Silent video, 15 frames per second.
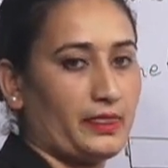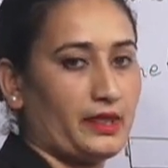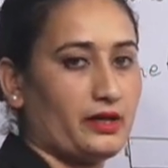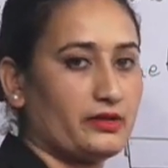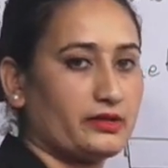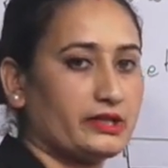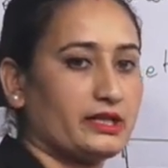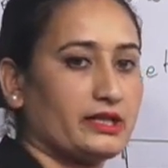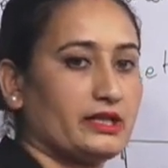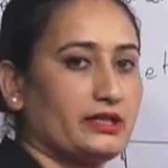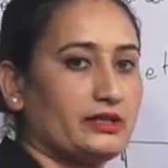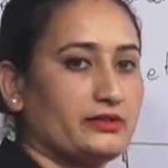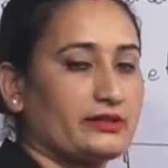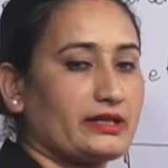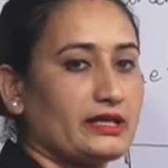Okay,
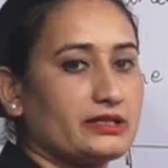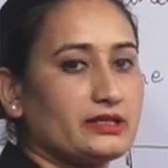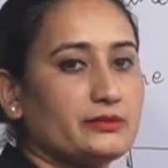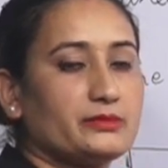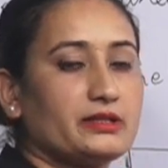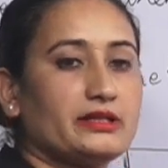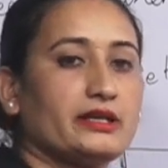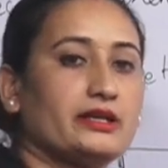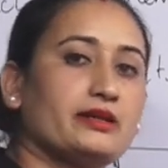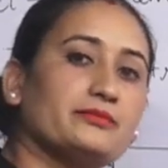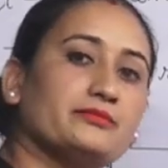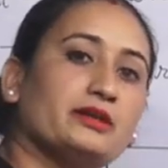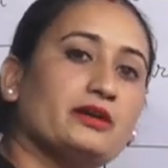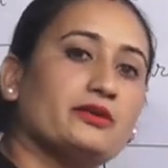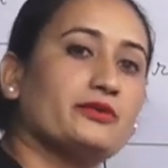you can give the name
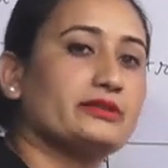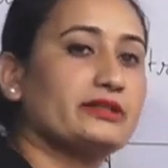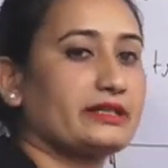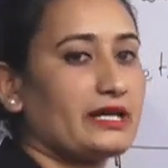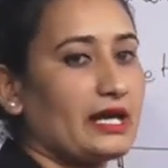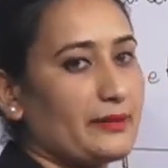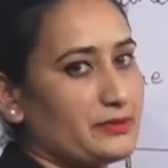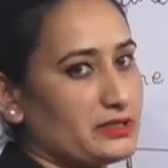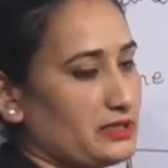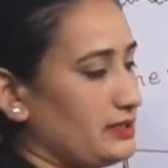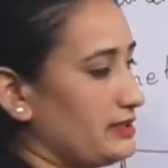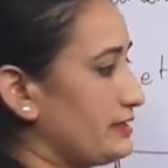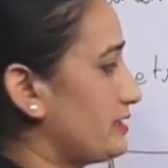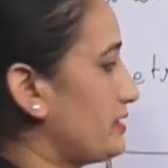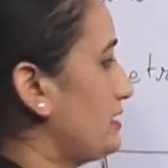with the capital
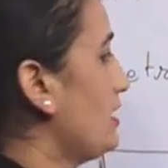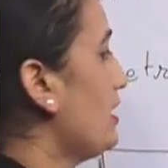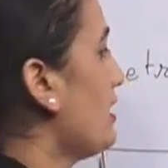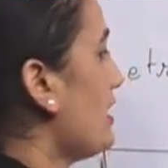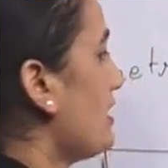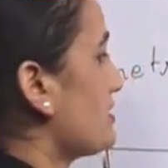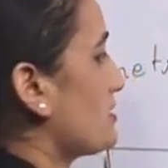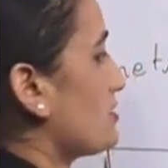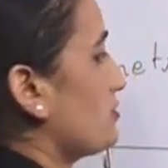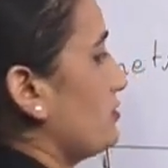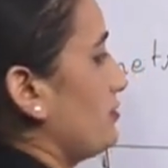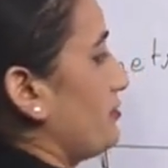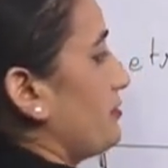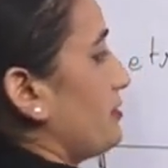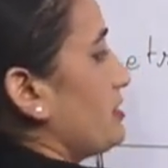letter. And
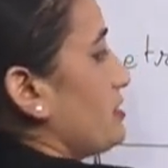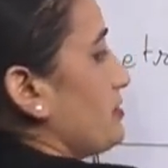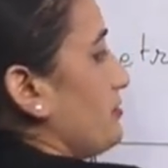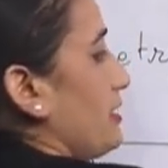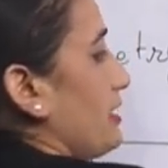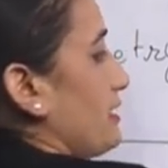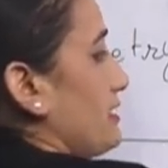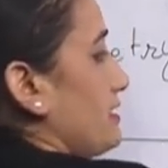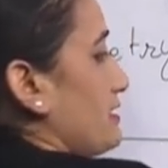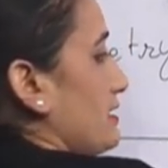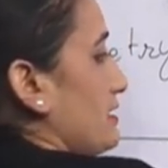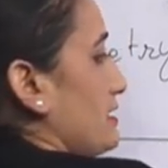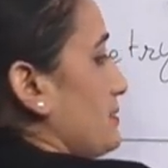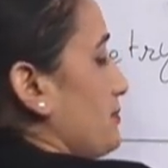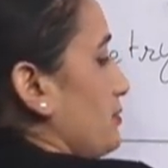so first one is,
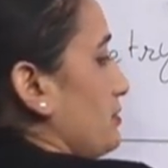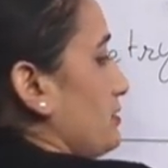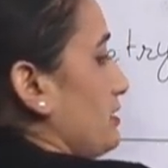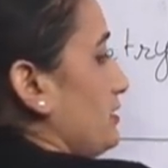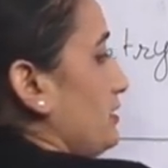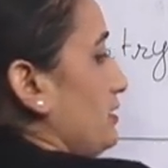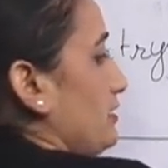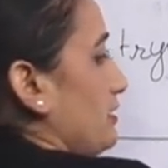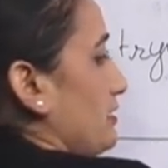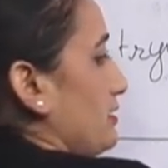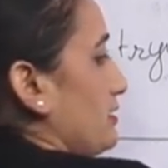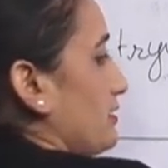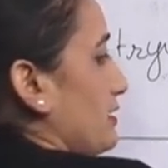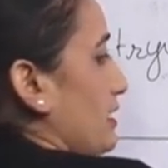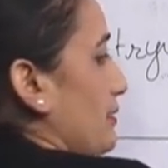let's put a
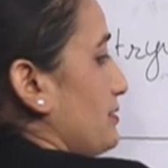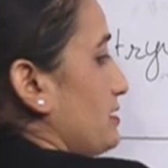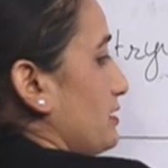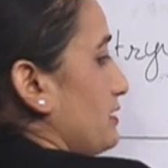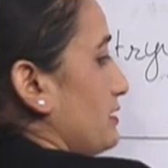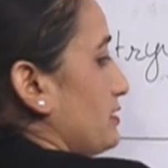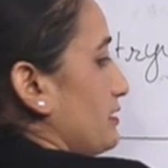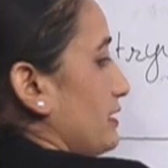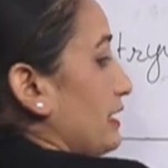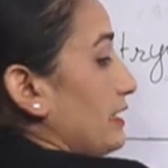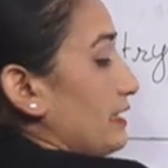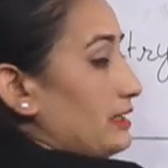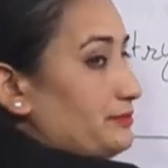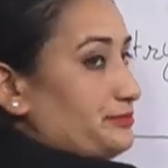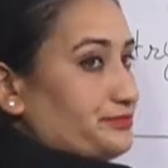capital letter
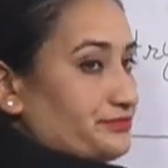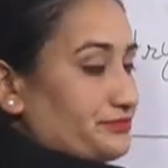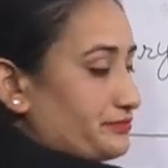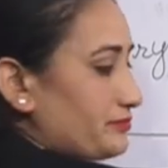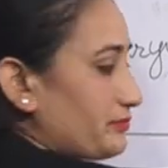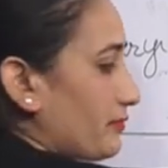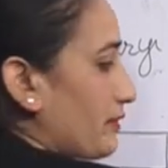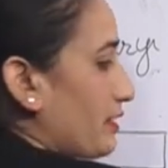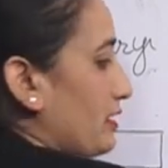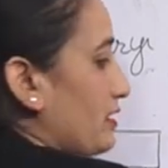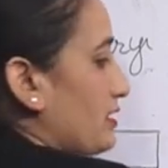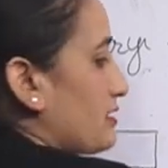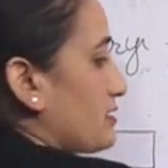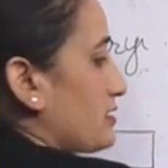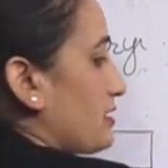A,
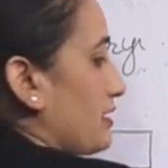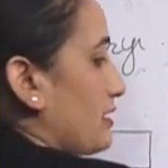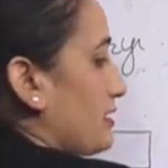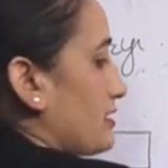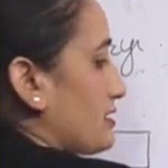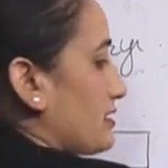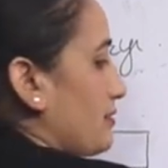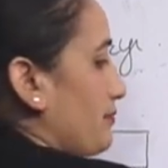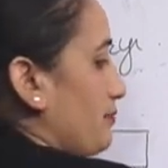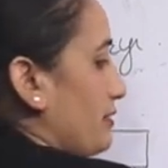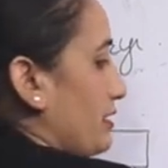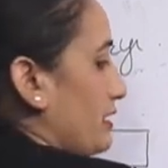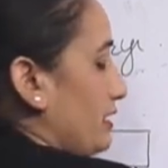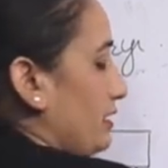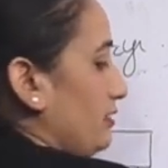second is the
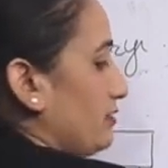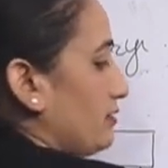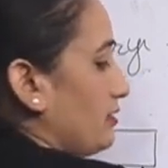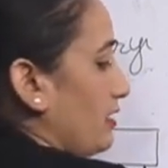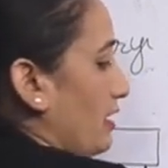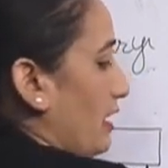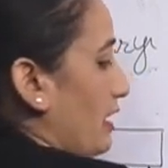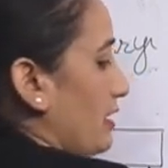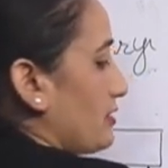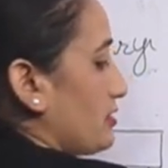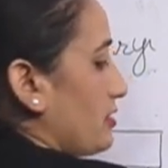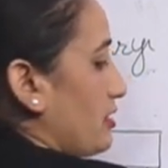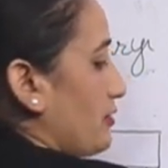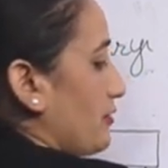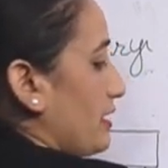B, and
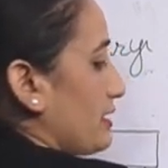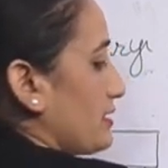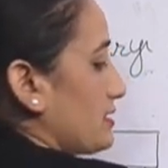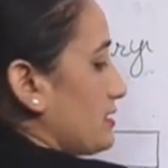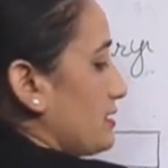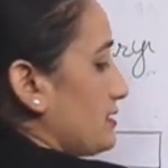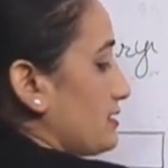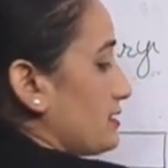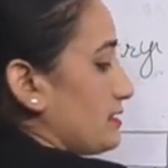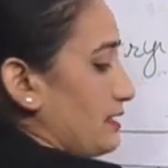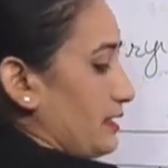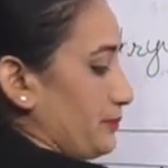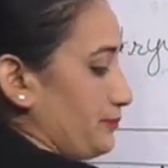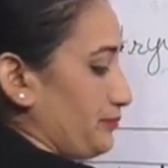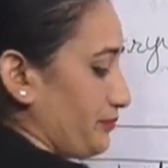third one is the C.